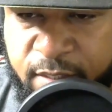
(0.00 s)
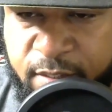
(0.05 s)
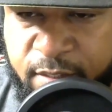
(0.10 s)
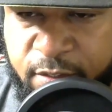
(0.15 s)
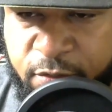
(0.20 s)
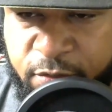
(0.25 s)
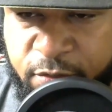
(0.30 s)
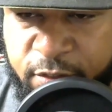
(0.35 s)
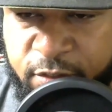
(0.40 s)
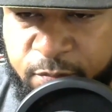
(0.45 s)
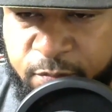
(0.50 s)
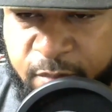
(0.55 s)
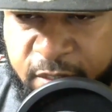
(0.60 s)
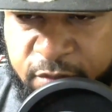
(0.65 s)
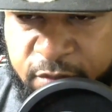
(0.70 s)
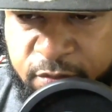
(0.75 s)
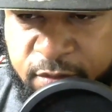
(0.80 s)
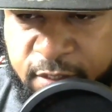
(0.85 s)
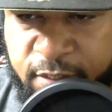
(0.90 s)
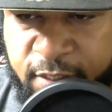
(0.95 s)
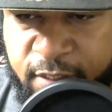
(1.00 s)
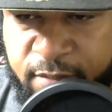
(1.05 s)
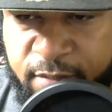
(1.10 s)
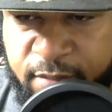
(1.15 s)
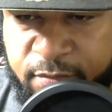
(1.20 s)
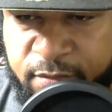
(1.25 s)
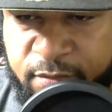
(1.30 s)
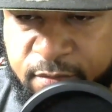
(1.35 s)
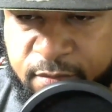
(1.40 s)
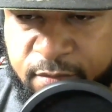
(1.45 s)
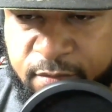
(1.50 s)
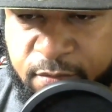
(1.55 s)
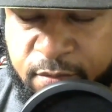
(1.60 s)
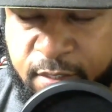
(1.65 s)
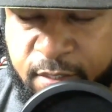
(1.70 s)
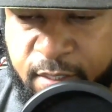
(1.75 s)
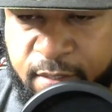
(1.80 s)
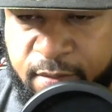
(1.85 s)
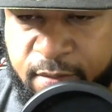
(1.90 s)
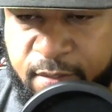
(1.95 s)
doing special teams.
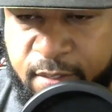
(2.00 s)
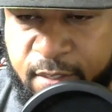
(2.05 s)
Okay.